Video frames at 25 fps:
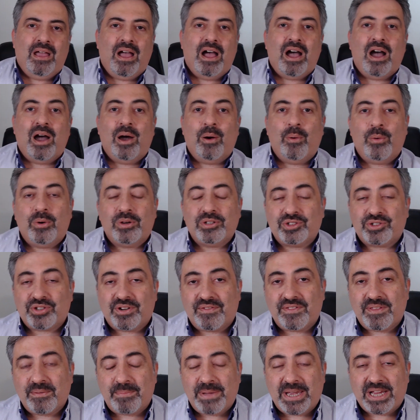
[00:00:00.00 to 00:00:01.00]
I wonder if
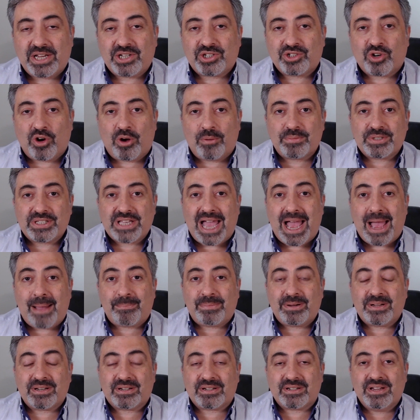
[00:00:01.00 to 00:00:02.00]
the big drops
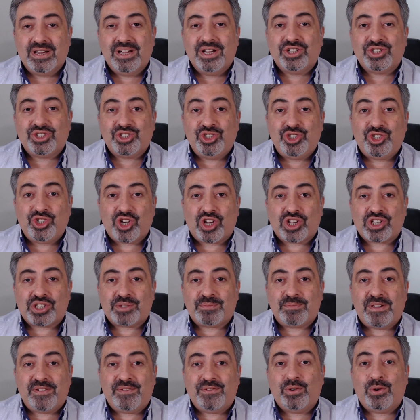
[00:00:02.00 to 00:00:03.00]
happen just
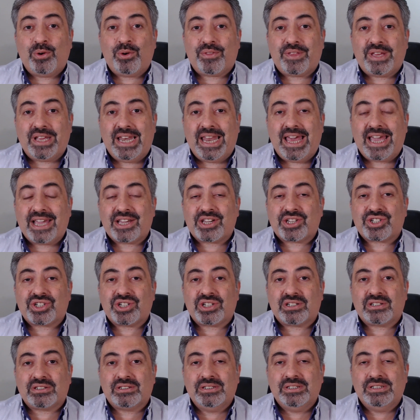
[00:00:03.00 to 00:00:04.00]
before the
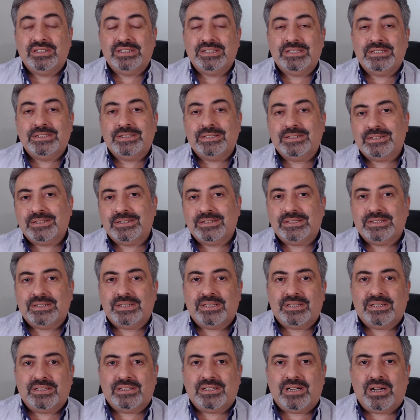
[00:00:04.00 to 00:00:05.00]
election.
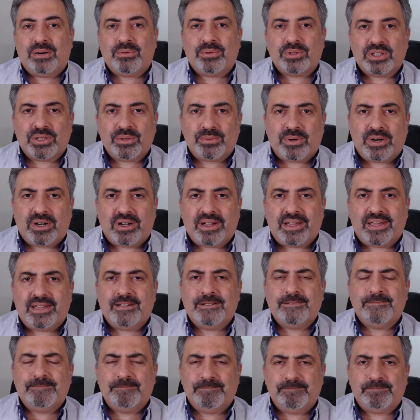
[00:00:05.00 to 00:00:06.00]
I wonder why.
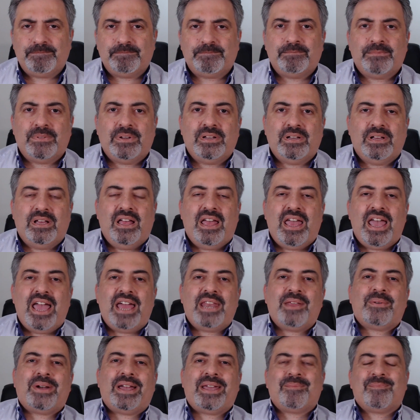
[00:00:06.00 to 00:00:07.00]
Hmm.
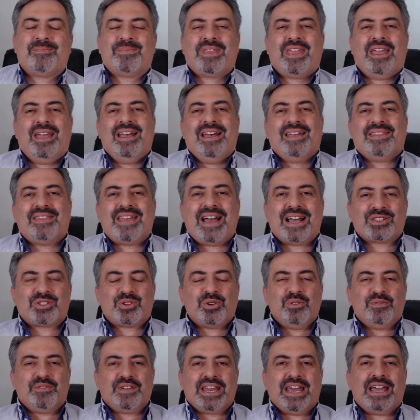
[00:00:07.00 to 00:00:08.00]
Anyway, that's all
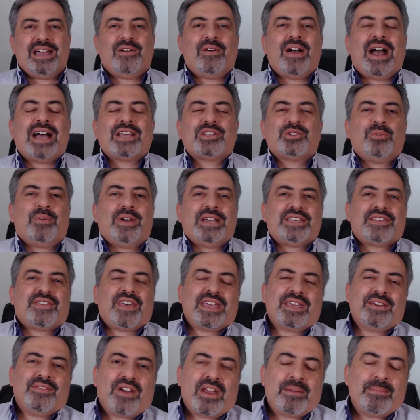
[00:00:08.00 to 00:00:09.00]
for now. As always, thank
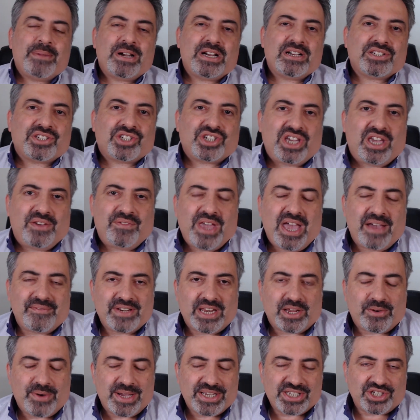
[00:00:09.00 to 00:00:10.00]
you very much. If you have any
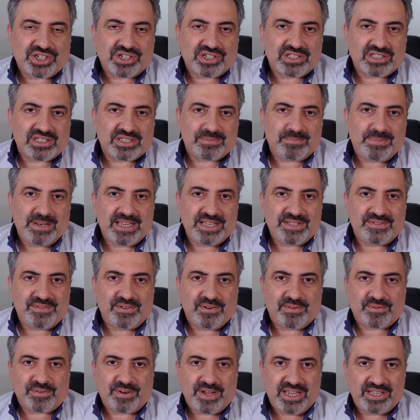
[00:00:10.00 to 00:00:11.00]
questions, please feel
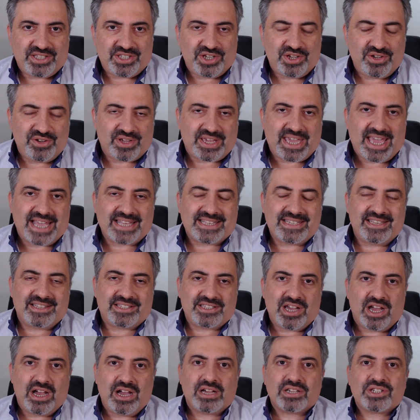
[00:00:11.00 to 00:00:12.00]
free to get in
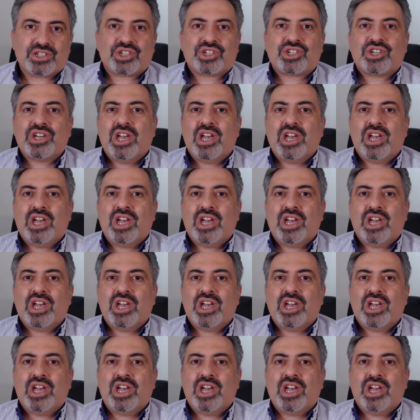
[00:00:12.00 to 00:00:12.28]
touch.